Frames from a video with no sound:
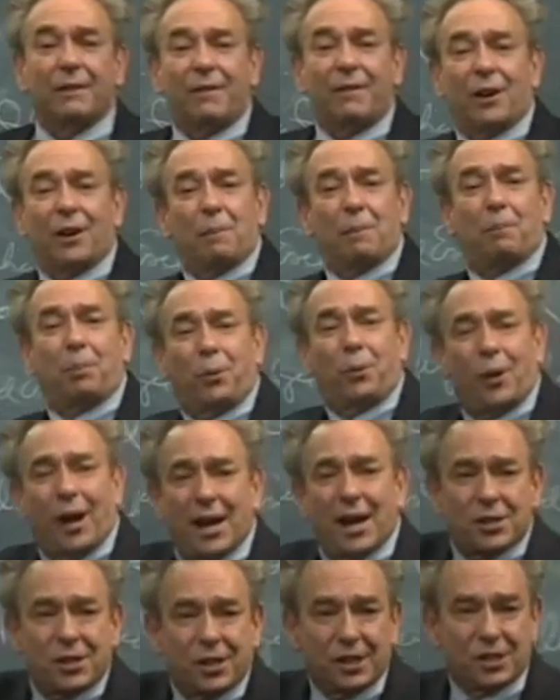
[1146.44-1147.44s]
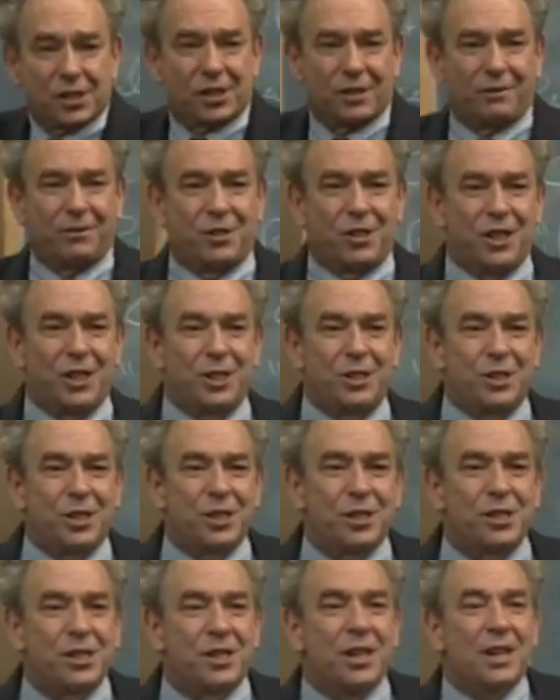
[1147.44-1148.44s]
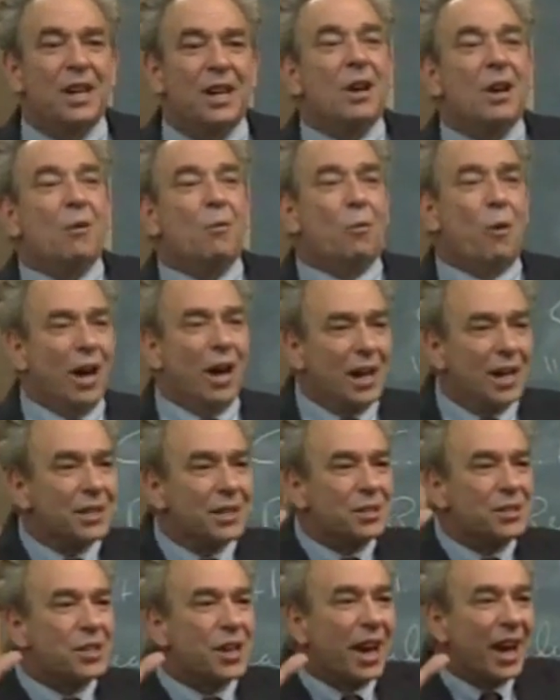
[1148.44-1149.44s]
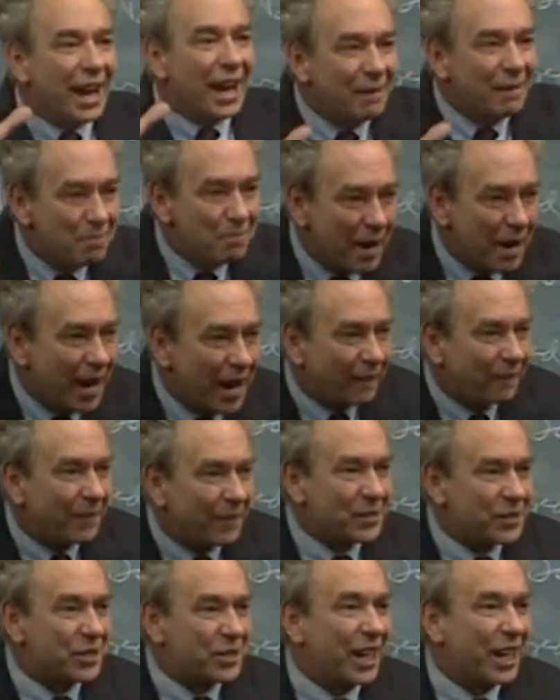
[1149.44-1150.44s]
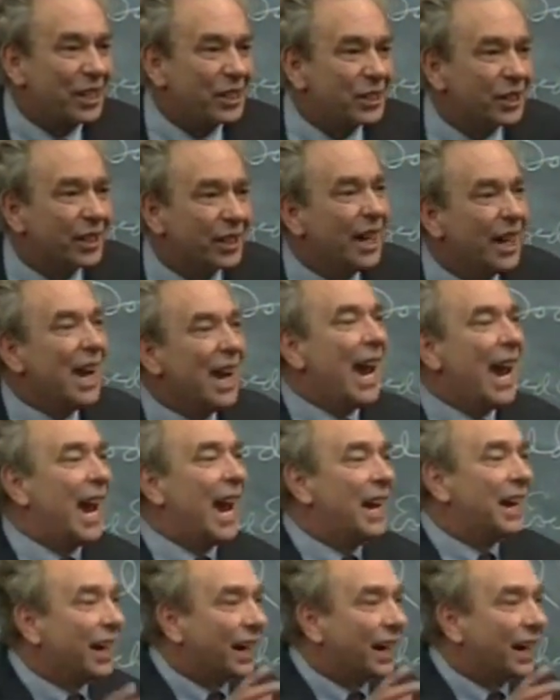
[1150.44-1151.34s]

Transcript: very presence of Jesus was a manifestation and a